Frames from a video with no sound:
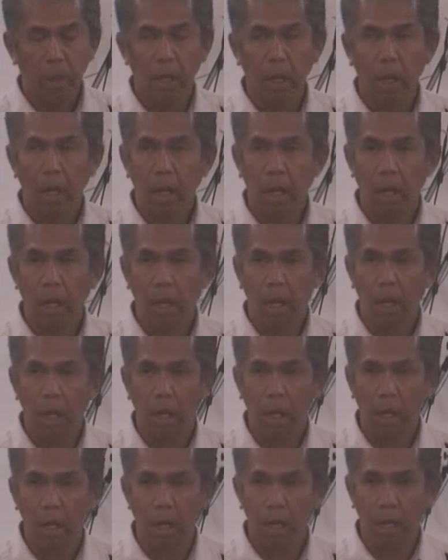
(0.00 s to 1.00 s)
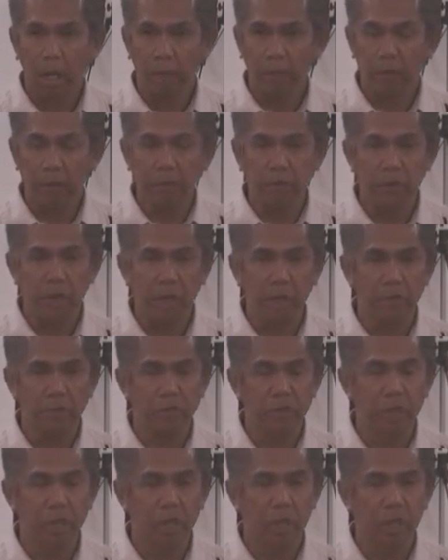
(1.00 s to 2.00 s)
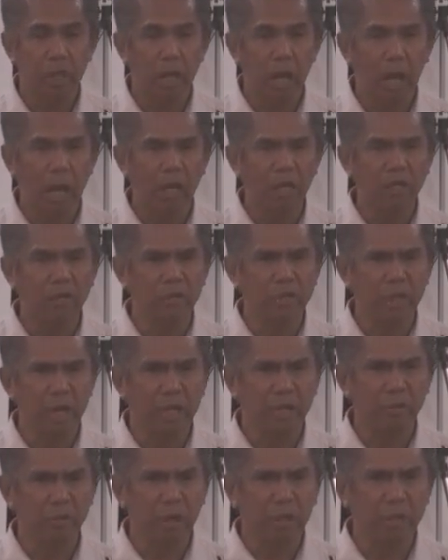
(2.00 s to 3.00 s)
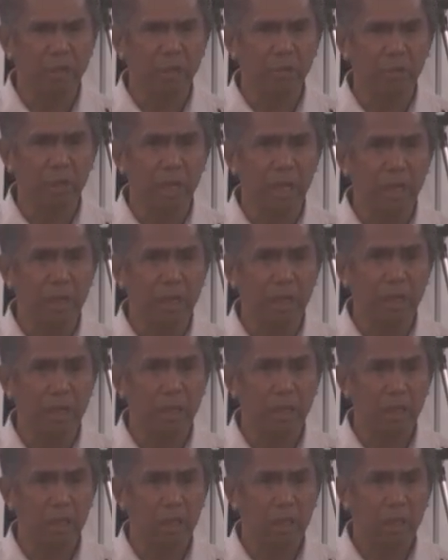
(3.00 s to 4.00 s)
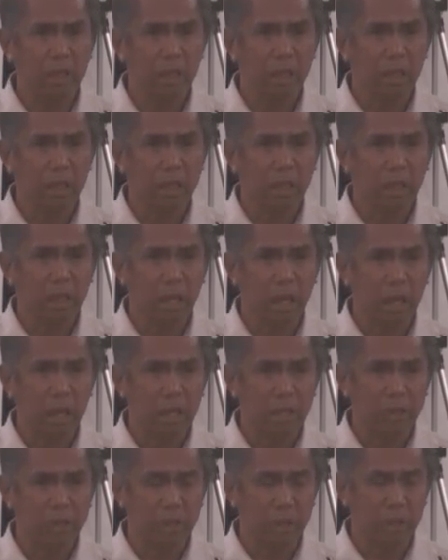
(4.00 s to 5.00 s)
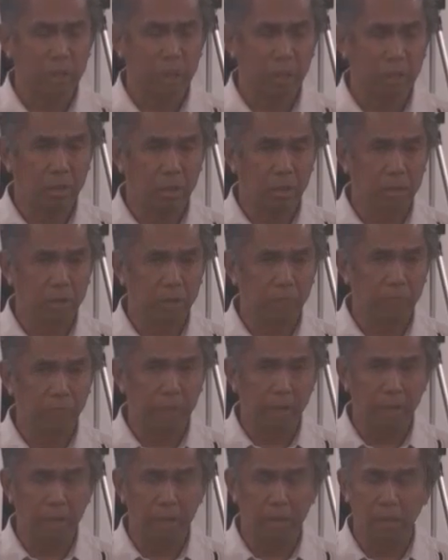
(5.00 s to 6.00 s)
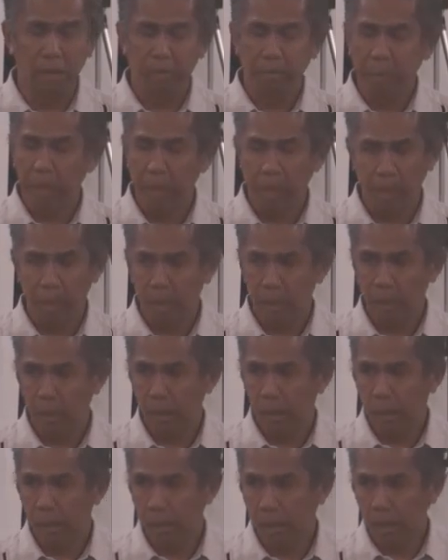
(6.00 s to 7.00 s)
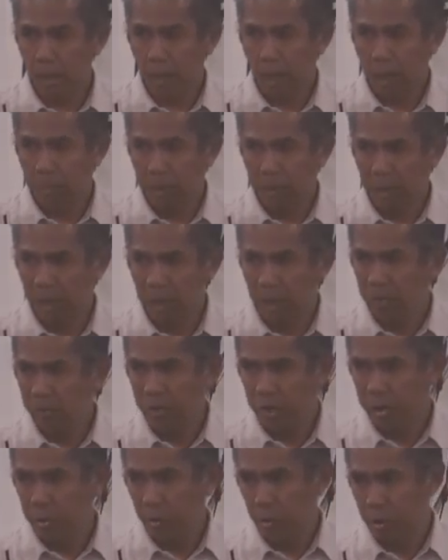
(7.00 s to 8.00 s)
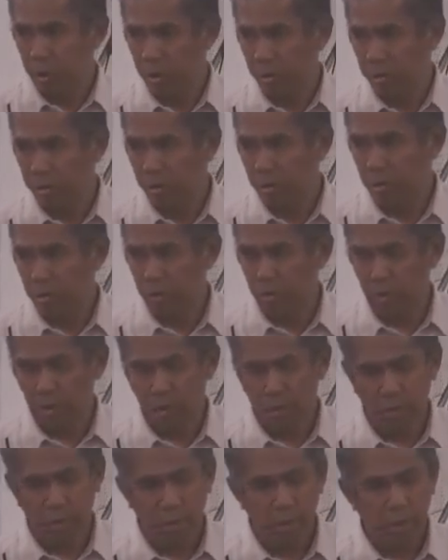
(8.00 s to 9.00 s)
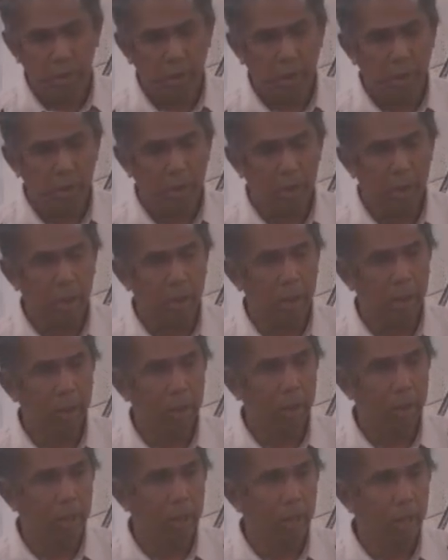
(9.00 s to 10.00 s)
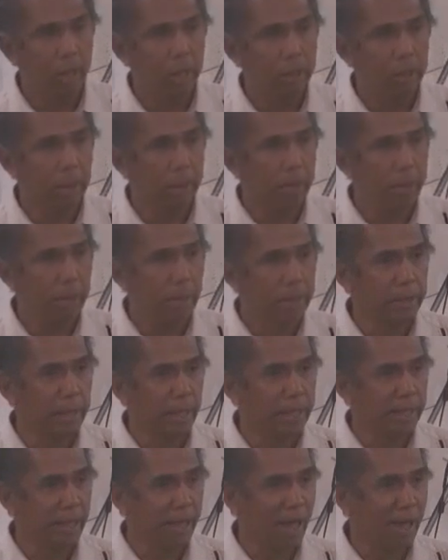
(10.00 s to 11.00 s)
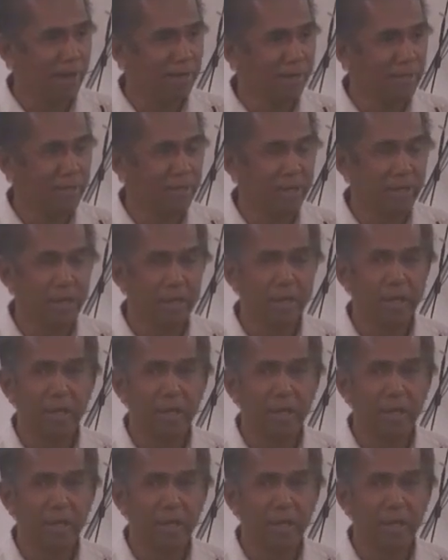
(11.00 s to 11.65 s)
I think she has allergy on, right? Something like that. Allergy on her finger. Me, I'm not allergic to her, so I never had any allergy.